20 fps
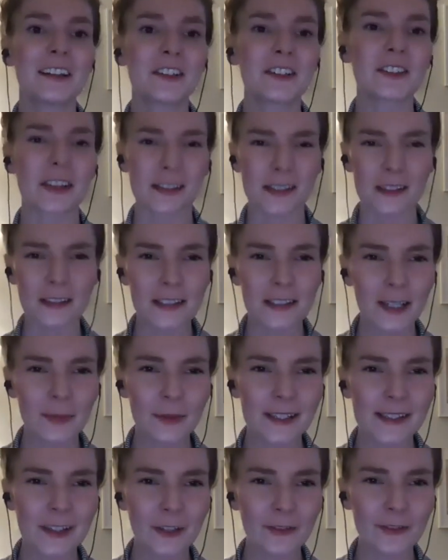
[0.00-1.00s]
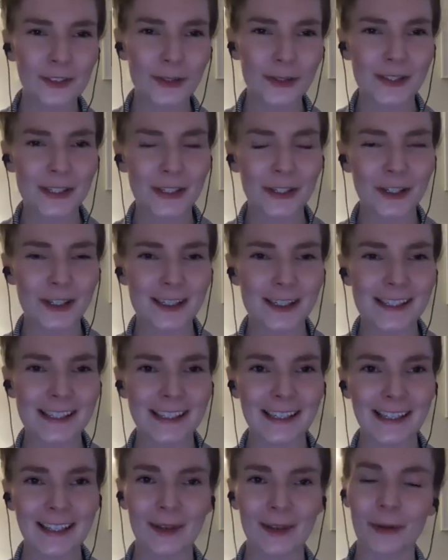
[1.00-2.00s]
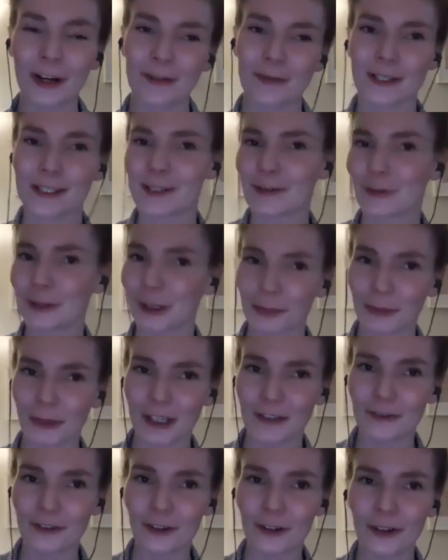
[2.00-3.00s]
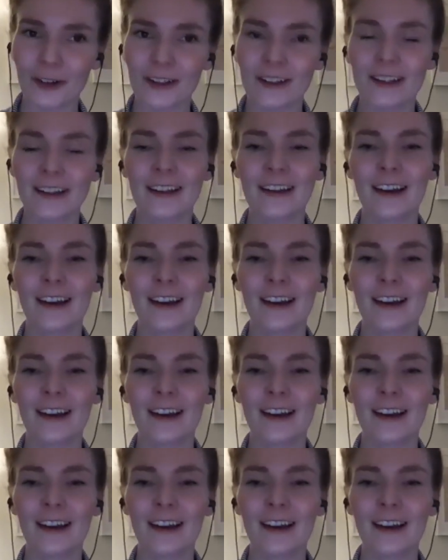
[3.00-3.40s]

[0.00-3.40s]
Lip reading: doesn't take myself too seriously, the part of me that's really playful.